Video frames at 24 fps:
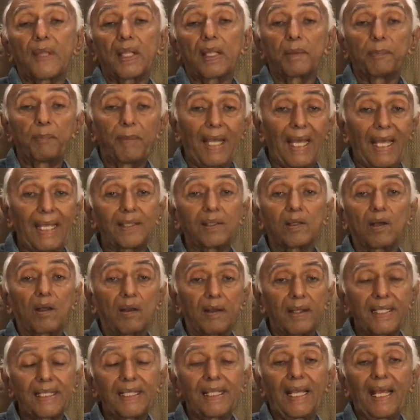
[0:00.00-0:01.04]
man
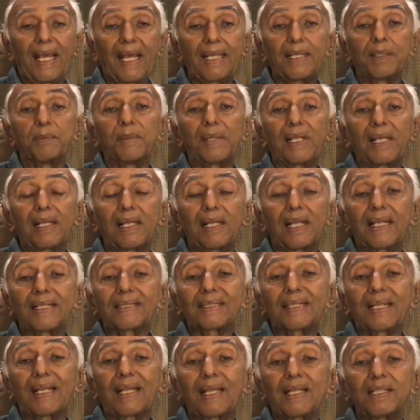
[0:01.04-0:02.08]
or the animal,
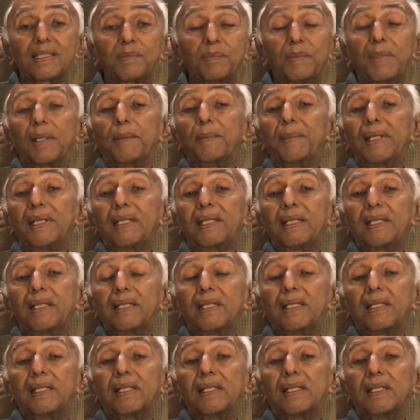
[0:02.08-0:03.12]
as the case may be,
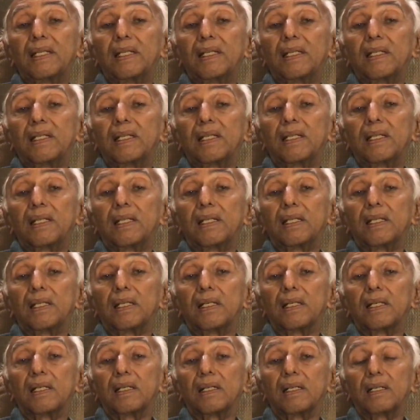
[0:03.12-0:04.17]

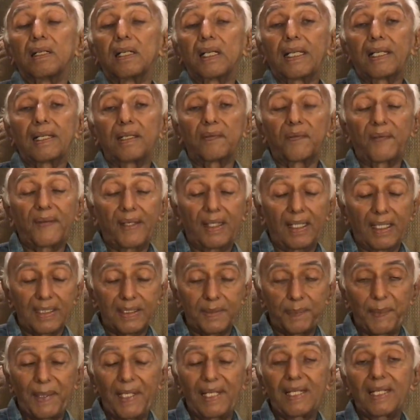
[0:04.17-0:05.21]

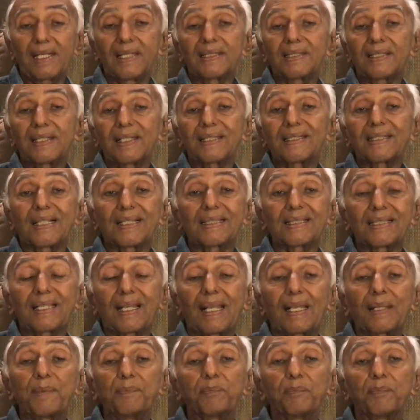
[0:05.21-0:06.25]
experiences
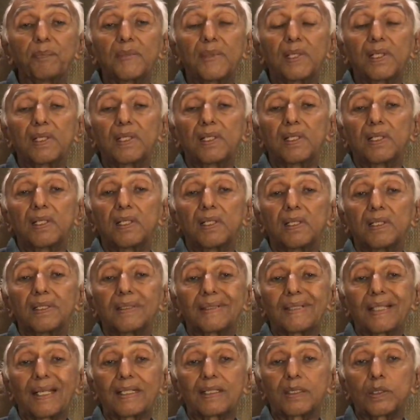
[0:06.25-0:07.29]
extreme
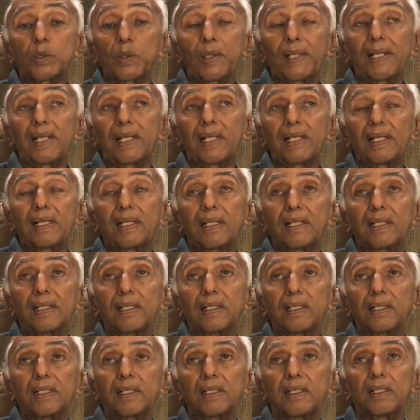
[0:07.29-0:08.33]
sexual
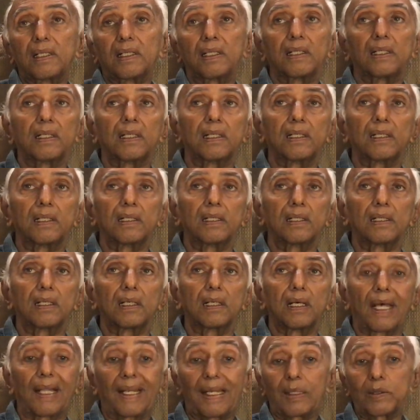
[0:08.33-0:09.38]

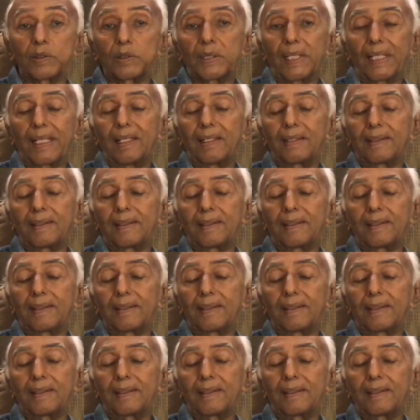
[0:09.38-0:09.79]
arousal.